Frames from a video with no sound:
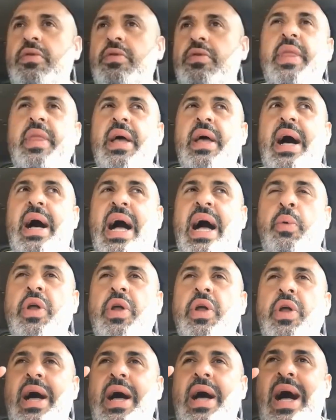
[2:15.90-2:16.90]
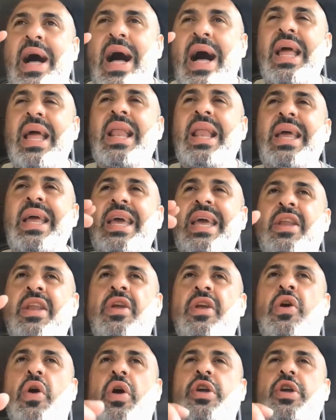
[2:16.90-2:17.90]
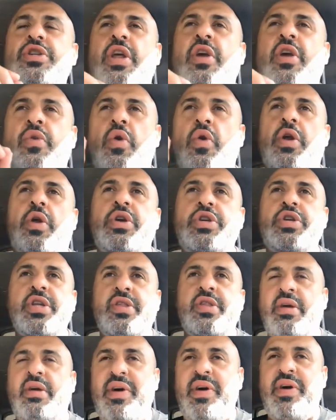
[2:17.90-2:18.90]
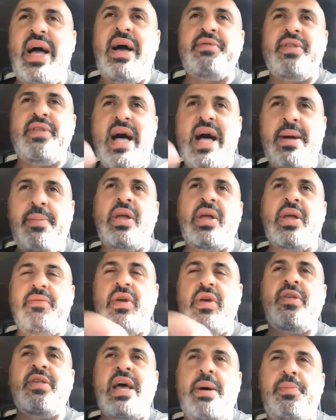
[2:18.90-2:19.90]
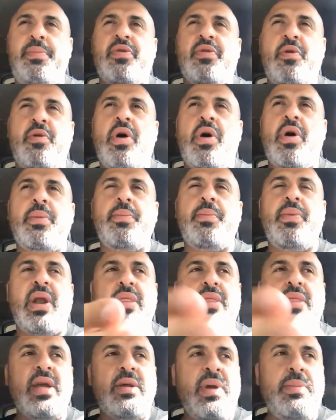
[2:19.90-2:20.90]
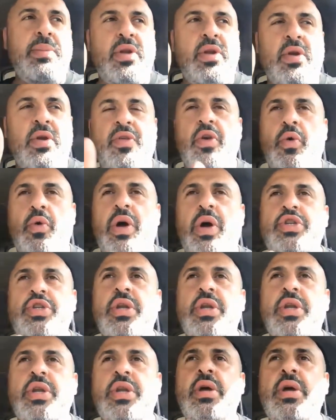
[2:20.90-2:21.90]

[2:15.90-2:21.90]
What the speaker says: I would highly encourage and exhort Christians, and if I have time, I'll give you examples from Mark, but I think maybe there's a question.